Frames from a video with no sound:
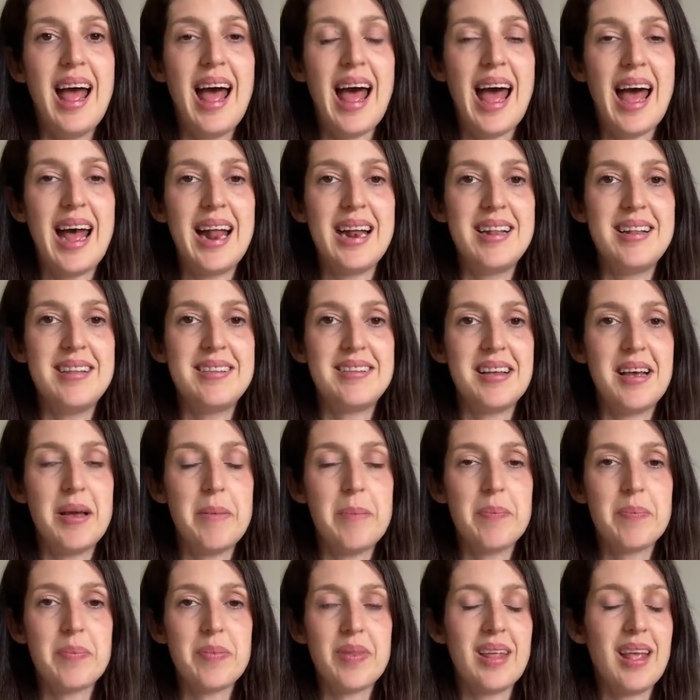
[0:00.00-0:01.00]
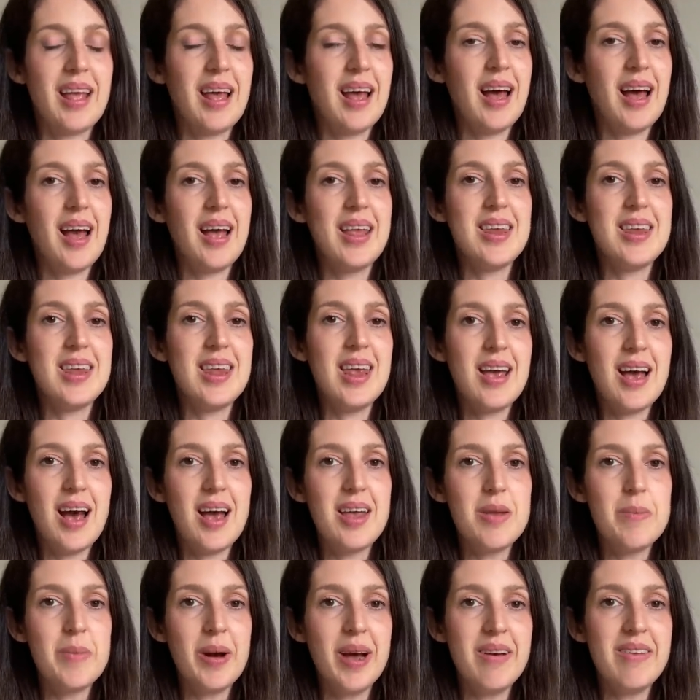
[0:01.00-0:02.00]
And um, uh,
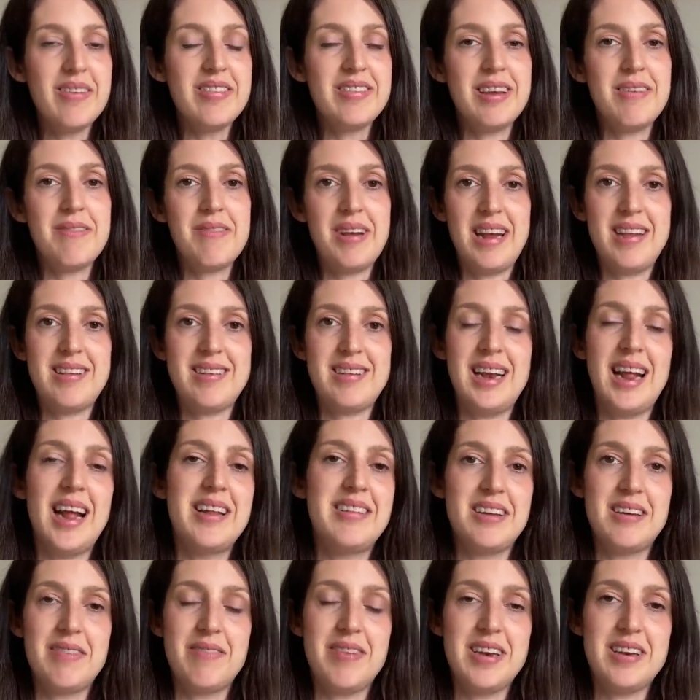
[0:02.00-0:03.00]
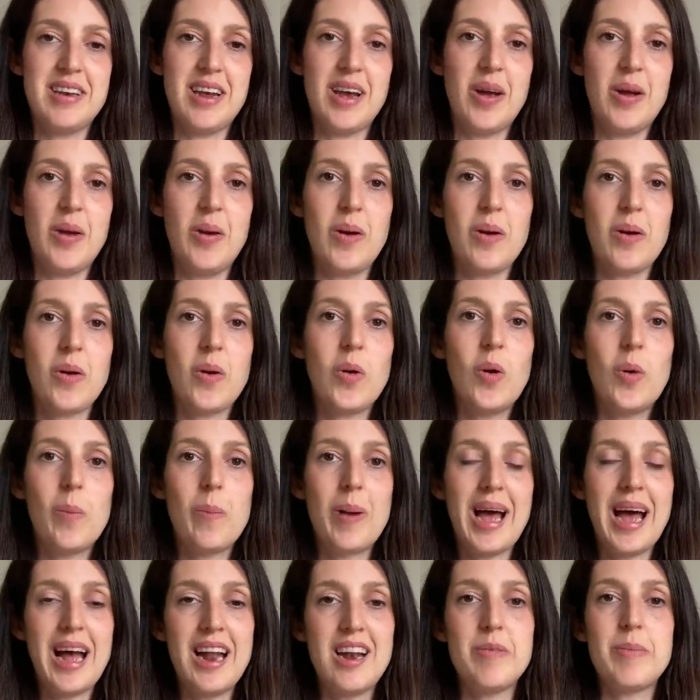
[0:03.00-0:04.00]
you might have seen recently, I did a video called
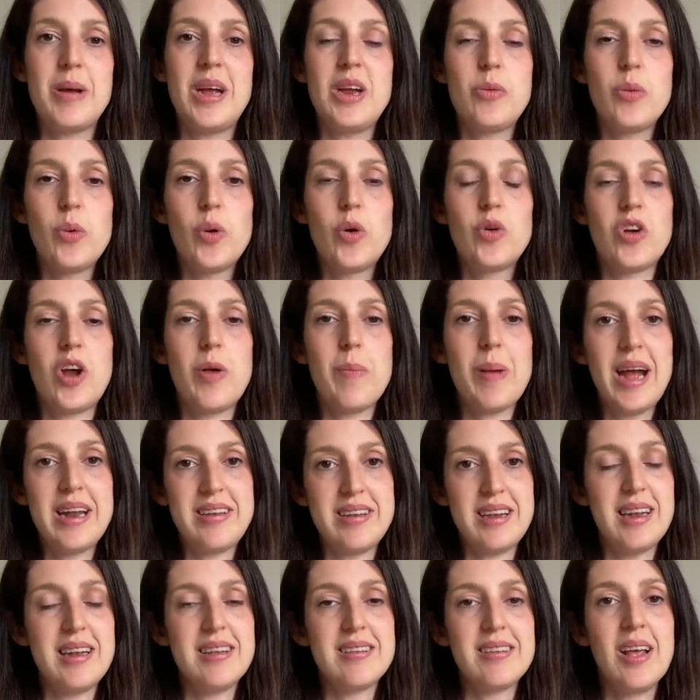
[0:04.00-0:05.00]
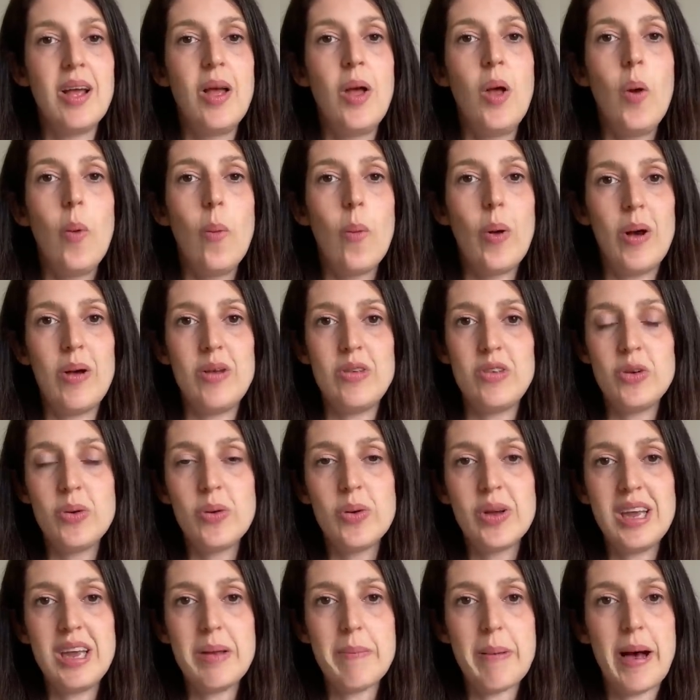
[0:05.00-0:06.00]
My Handmade Wardrobe Edit, where I was
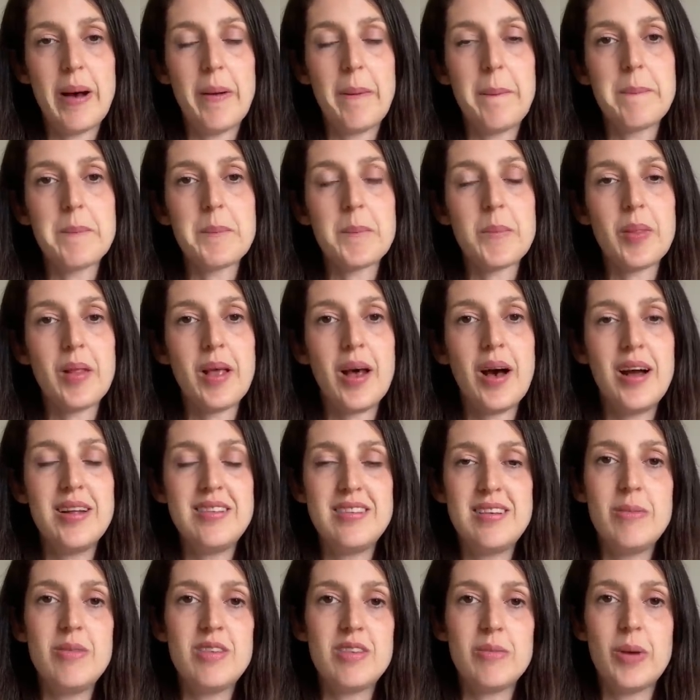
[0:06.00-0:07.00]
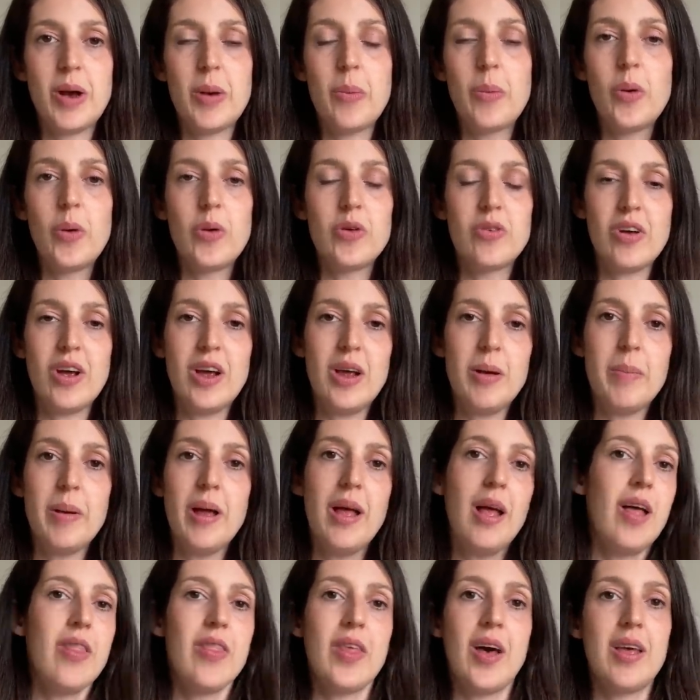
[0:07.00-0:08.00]
talking about items in my wardrobe
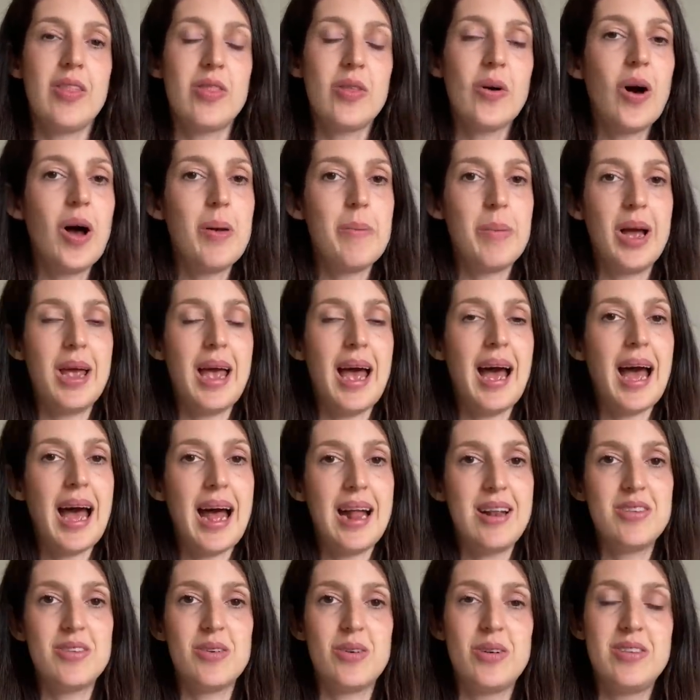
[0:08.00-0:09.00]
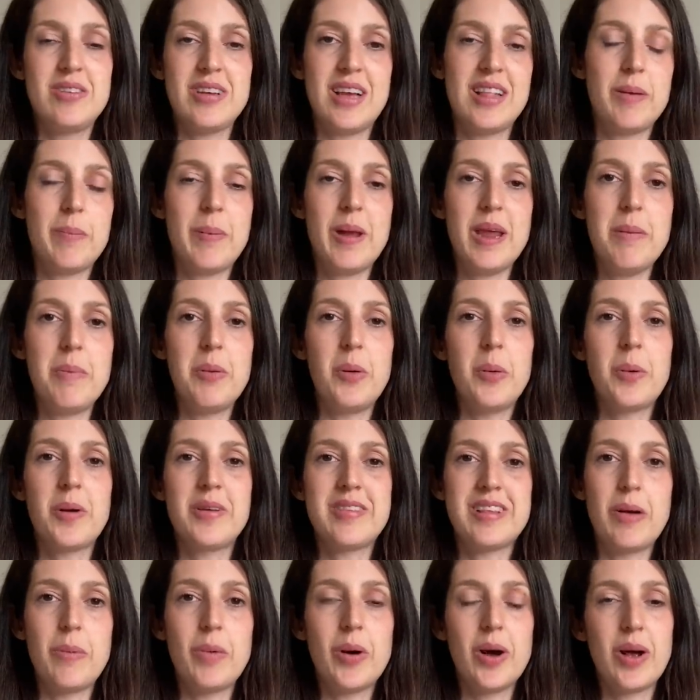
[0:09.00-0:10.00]
that I thought I might hand on to other people
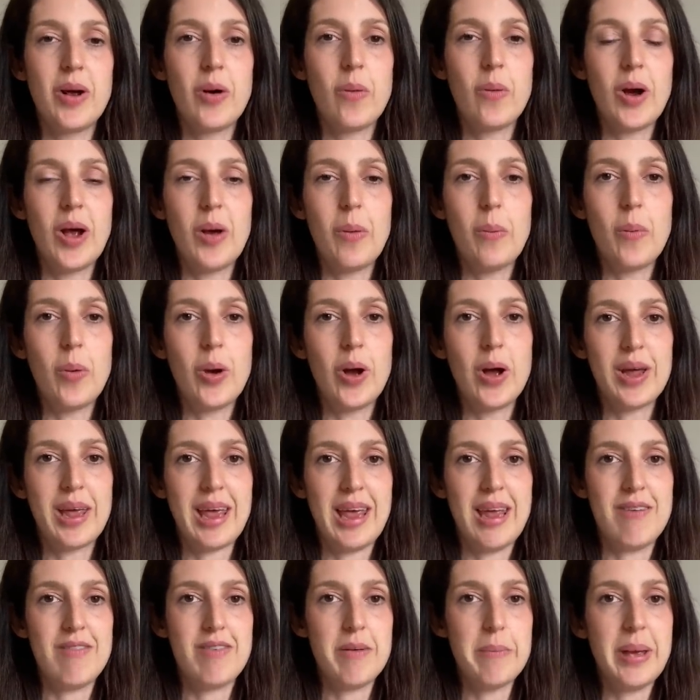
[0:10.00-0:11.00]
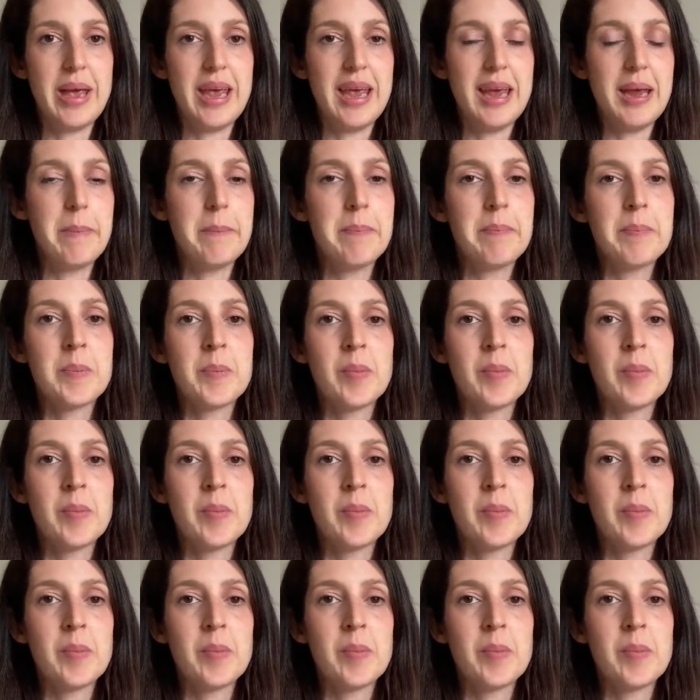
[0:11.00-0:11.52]
because they weren't quite working for me.